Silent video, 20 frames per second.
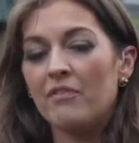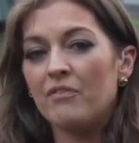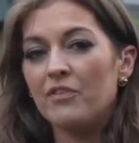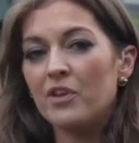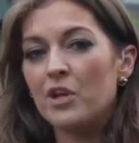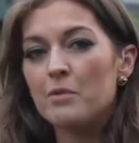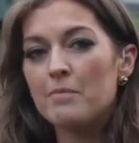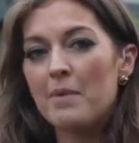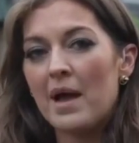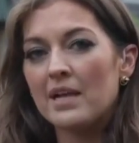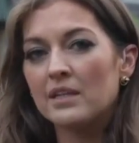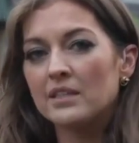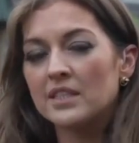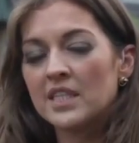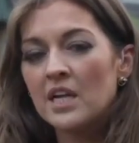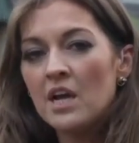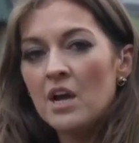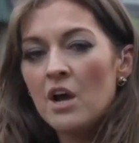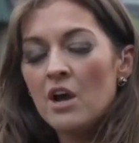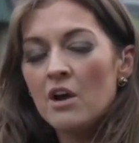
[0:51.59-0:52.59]
a few
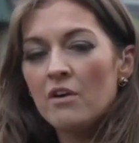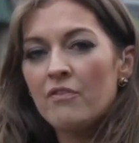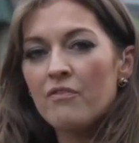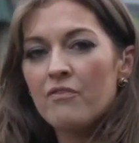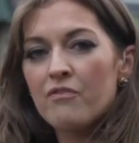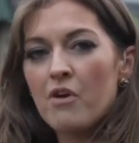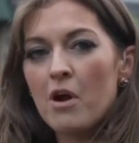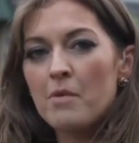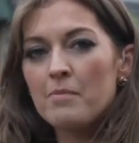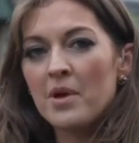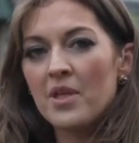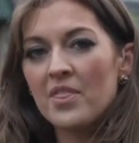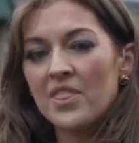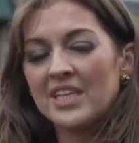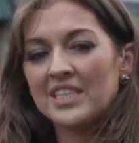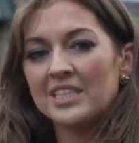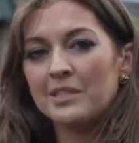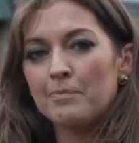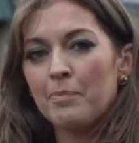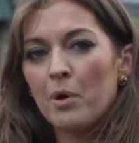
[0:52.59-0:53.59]
miles from
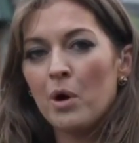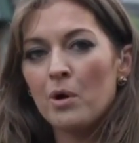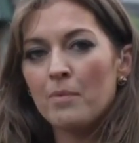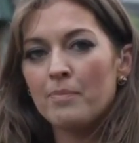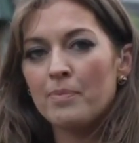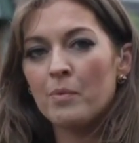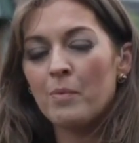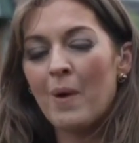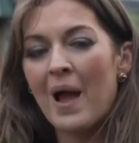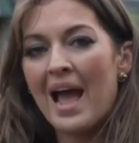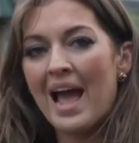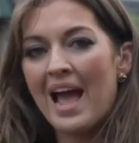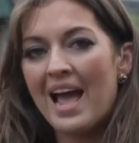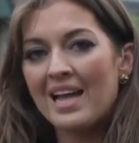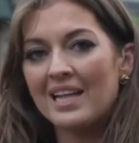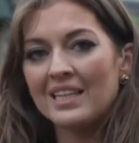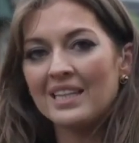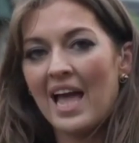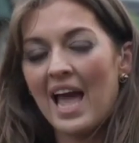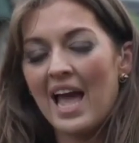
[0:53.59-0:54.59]
this pub where
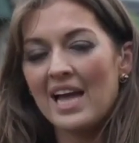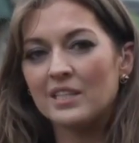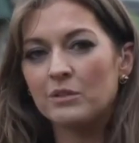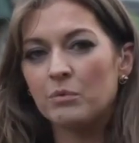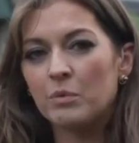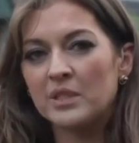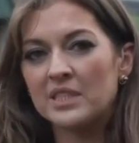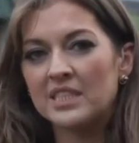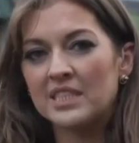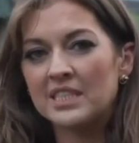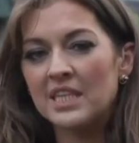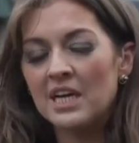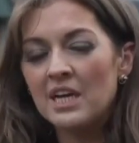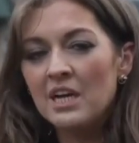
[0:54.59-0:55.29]
Elle Edwards